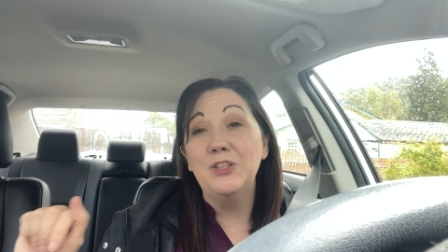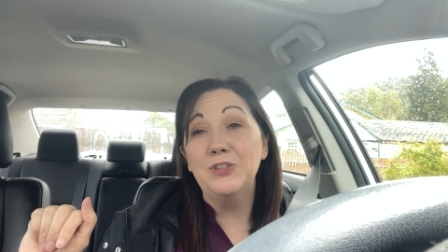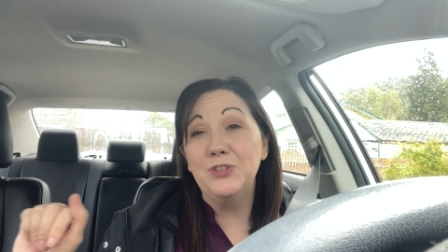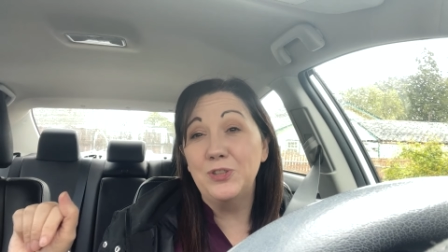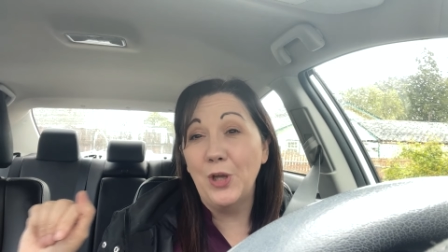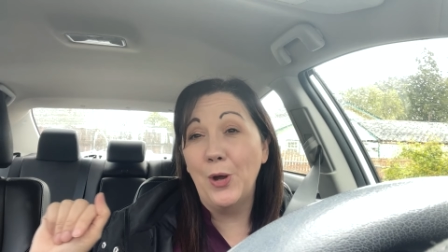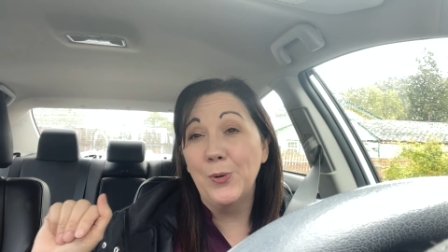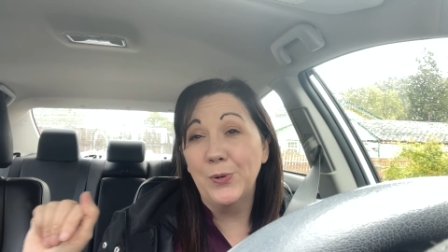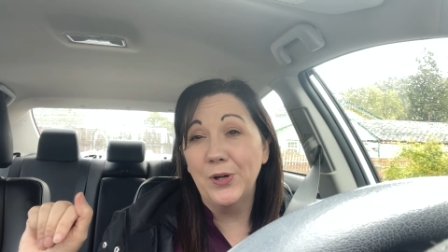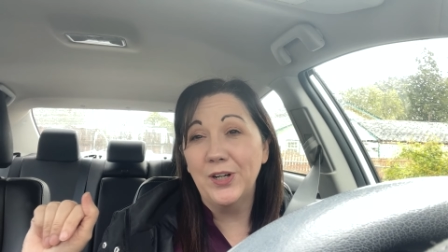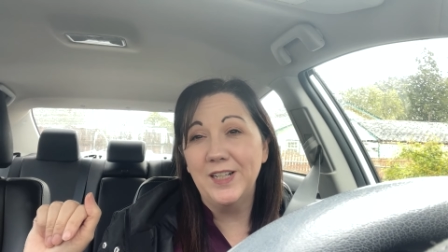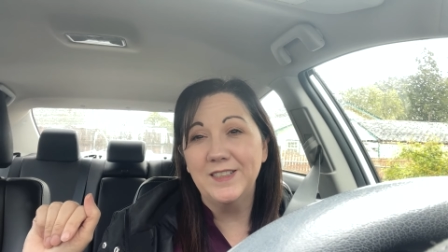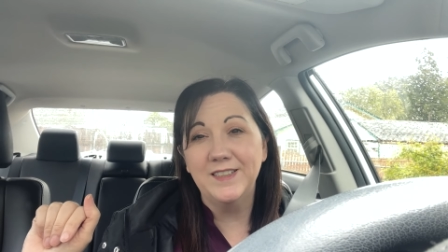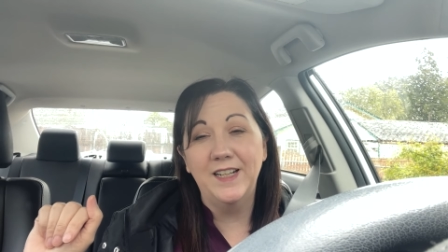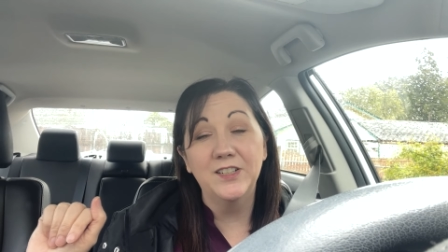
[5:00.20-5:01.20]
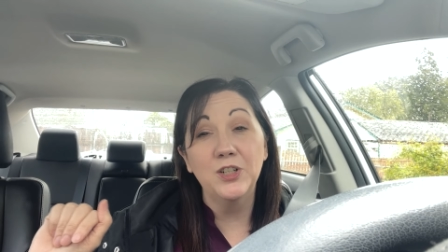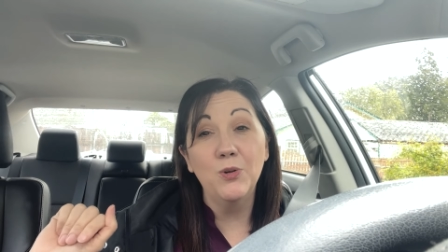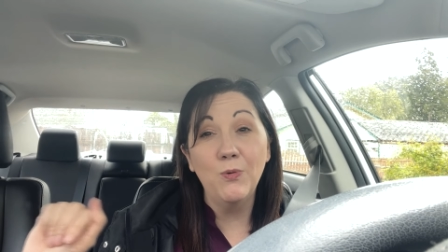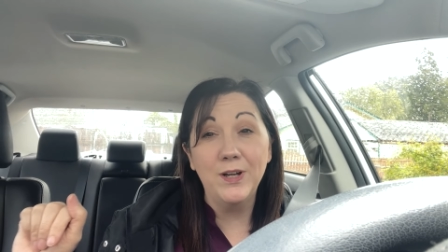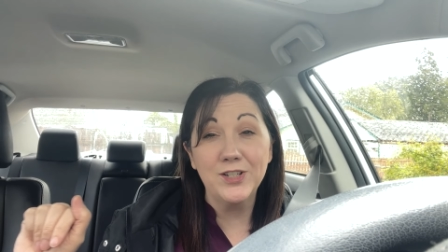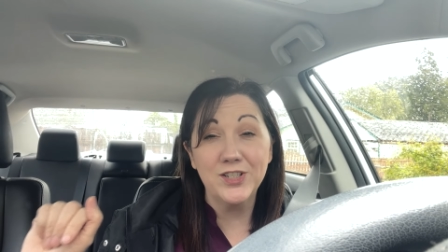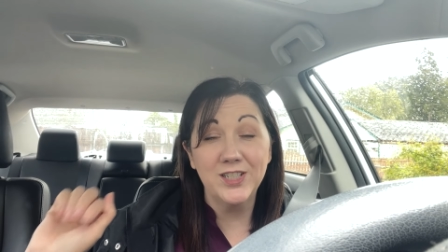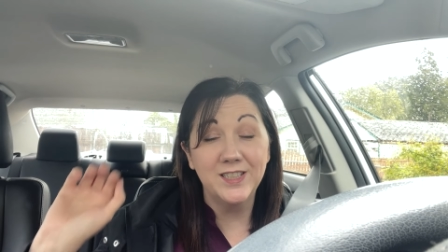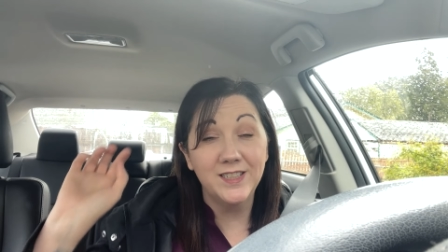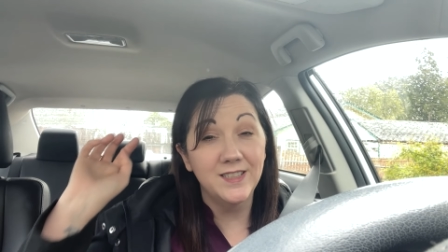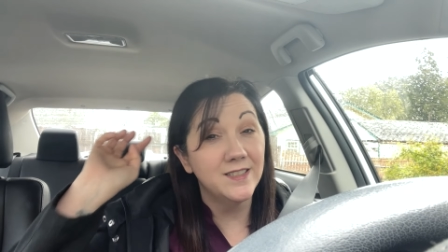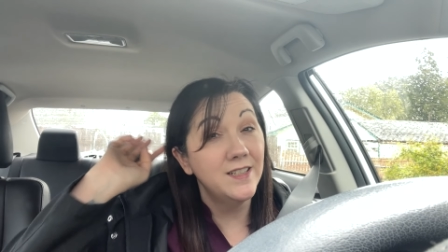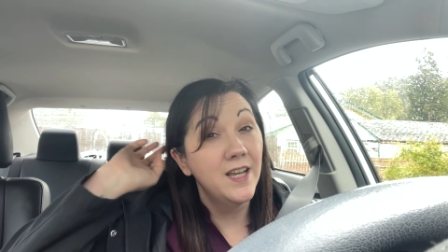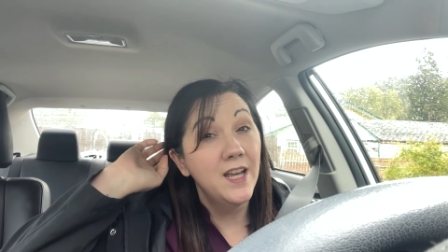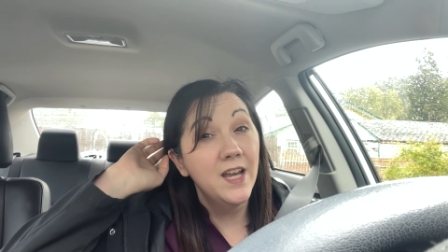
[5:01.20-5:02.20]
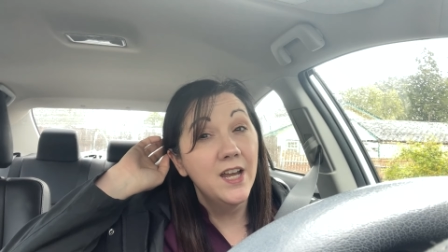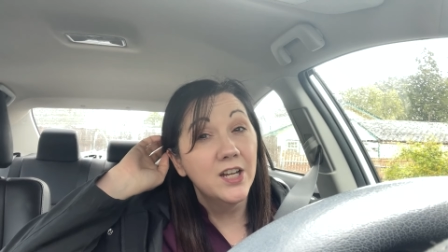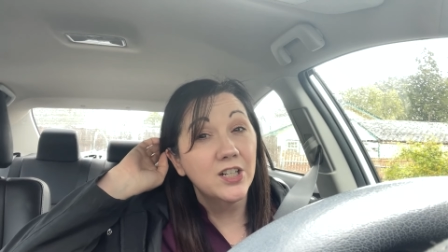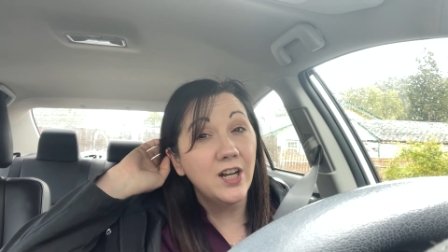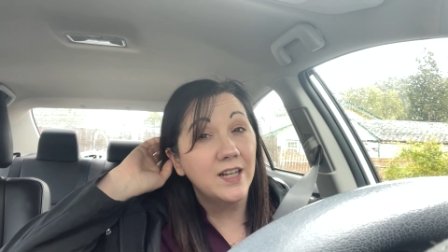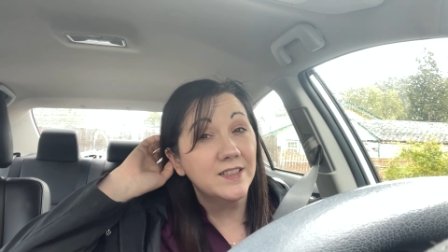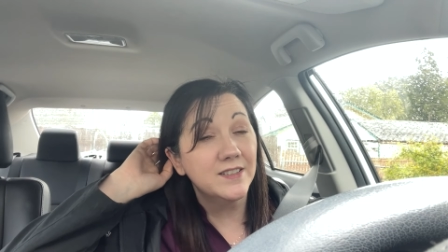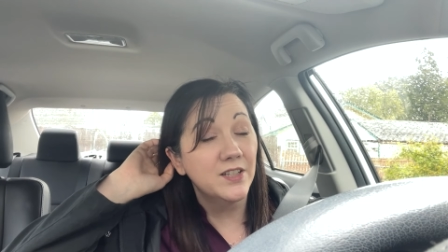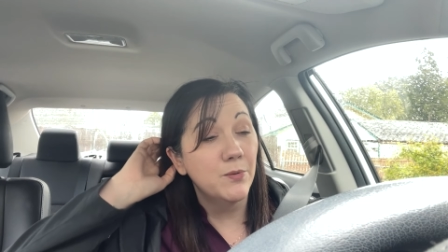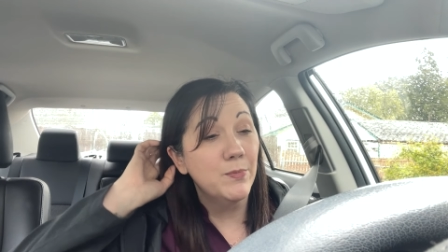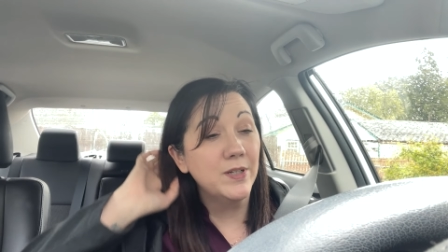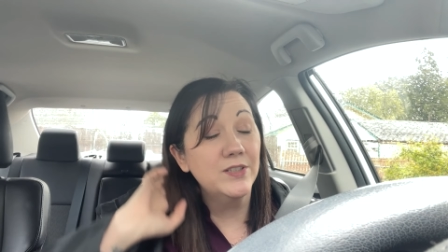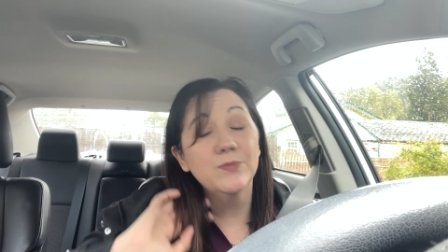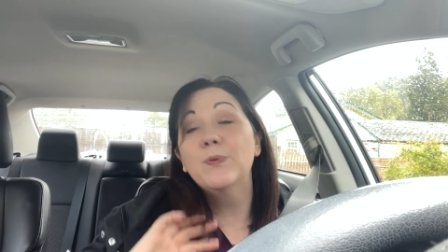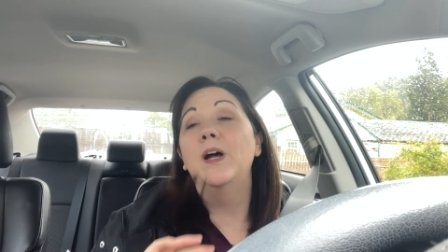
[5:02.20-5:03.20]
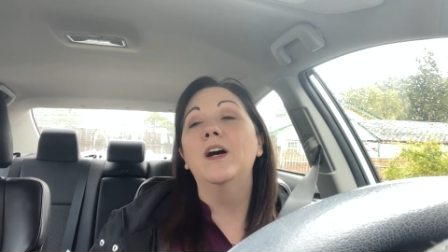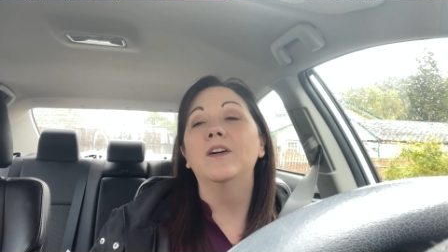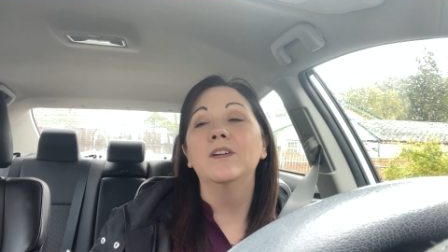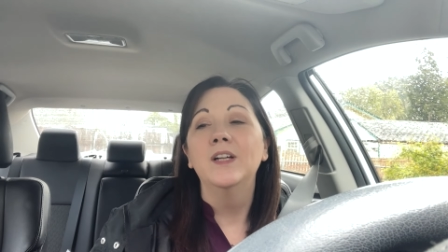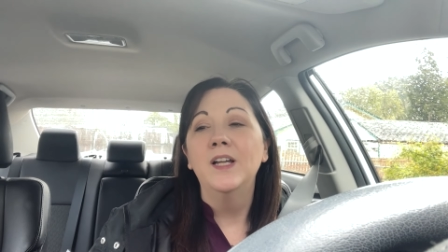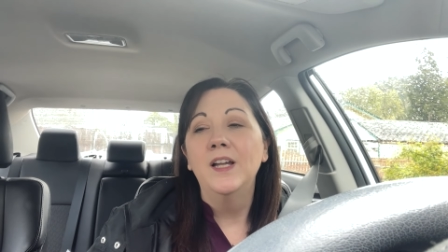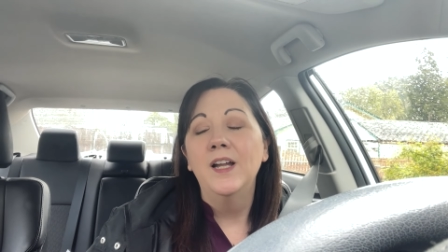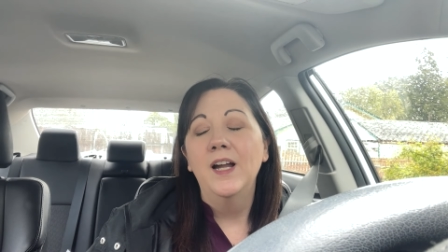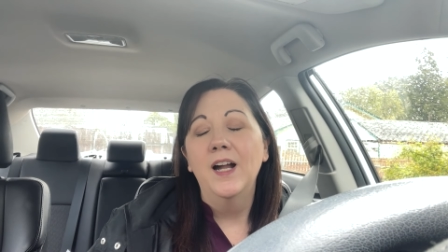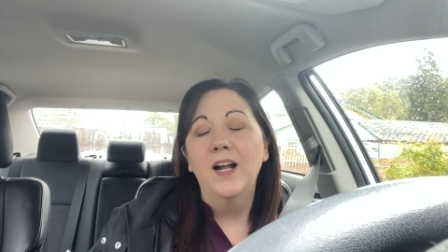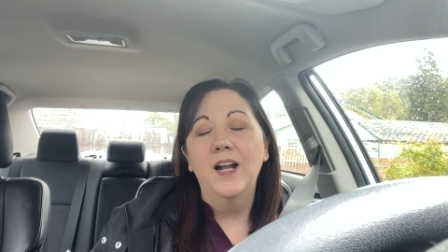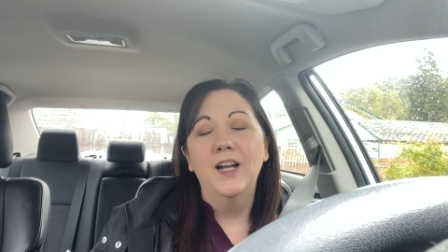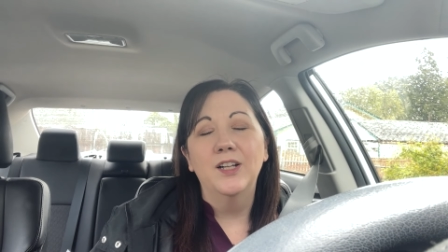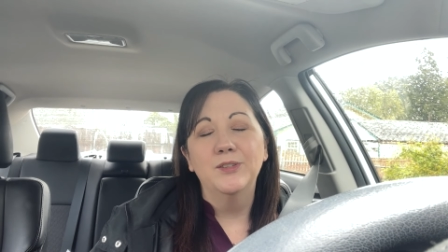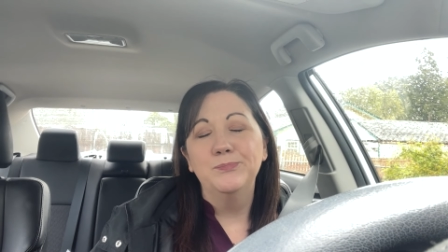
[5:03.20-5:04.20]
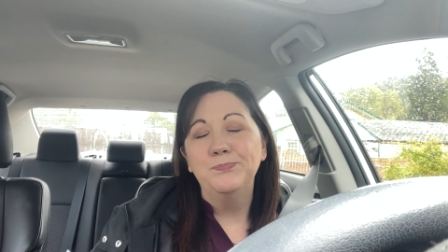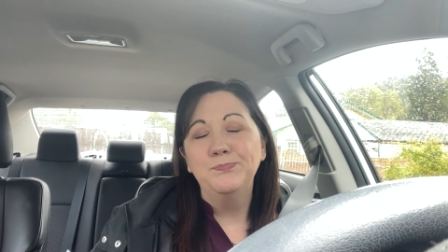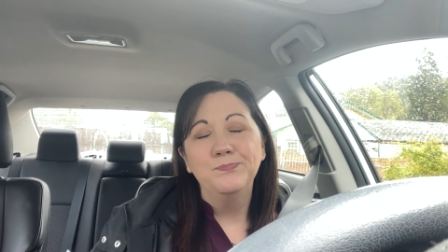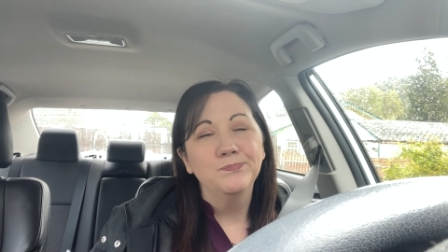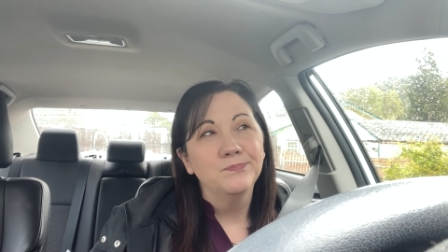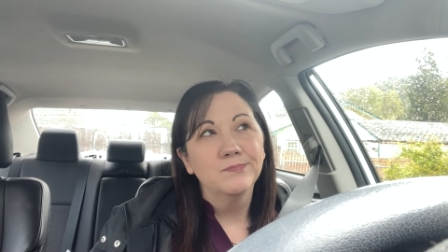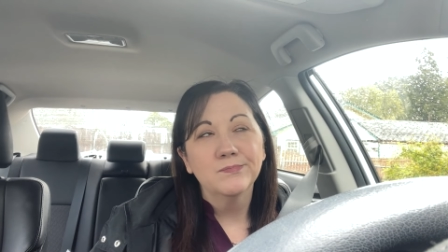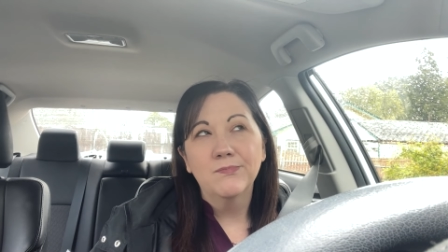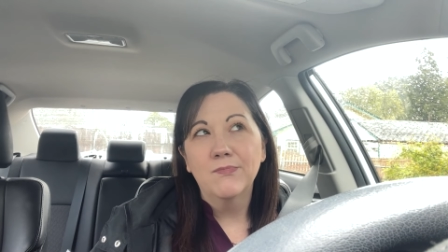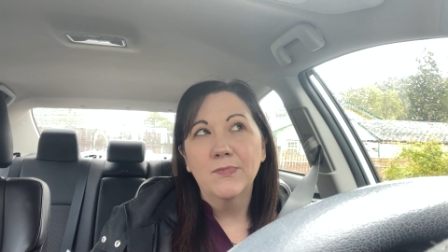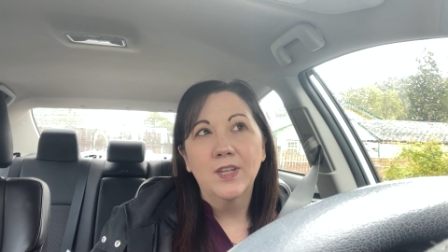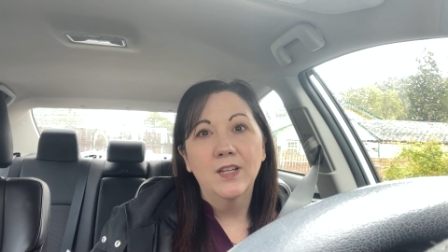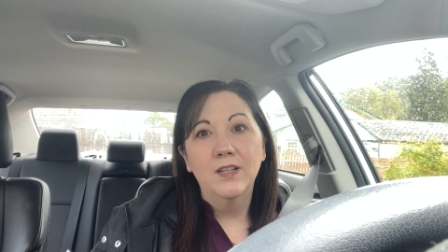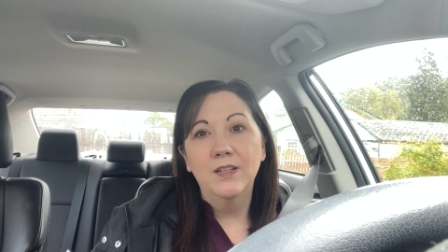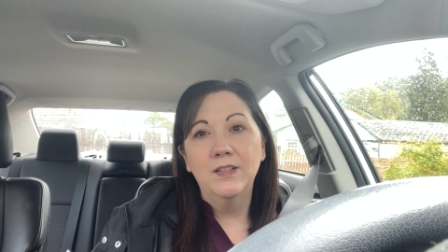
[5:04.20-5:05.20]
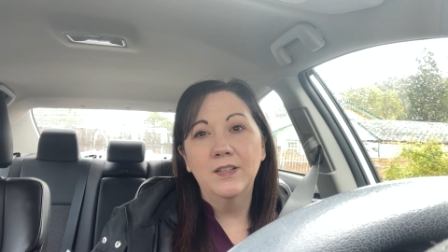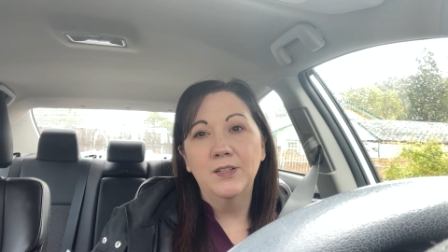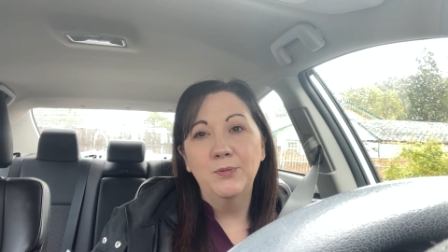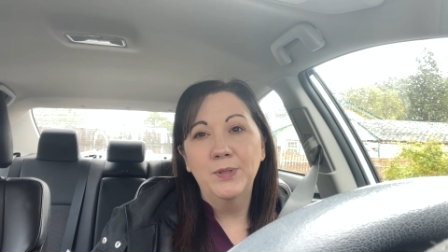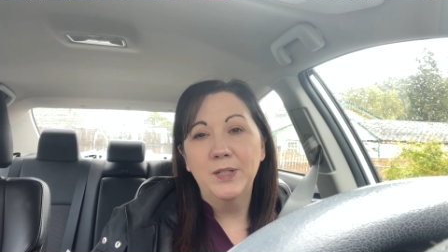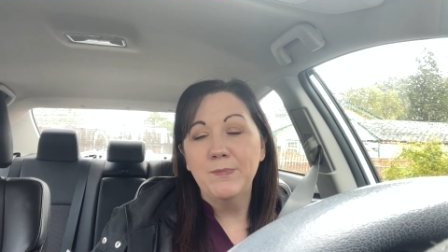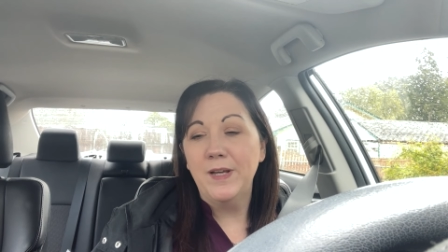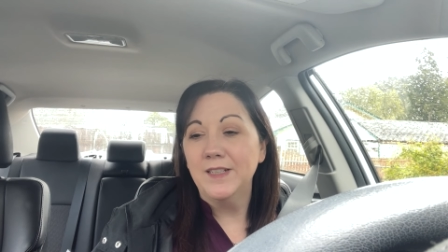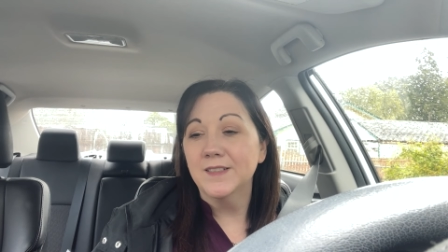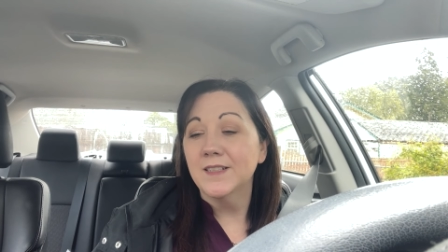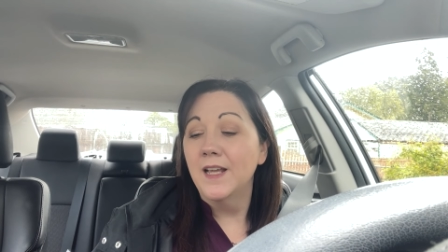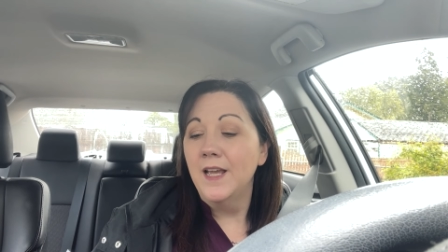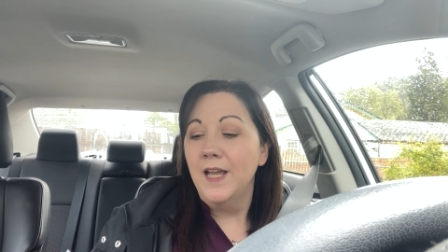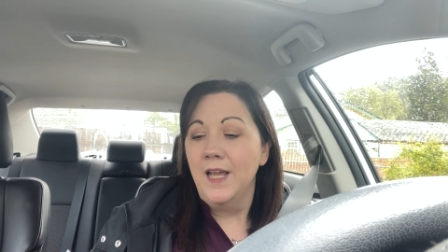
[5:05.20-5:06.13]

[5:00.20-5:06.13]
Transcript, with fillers: so crazy. I know Washington got some as well. Um, uh, what a mess.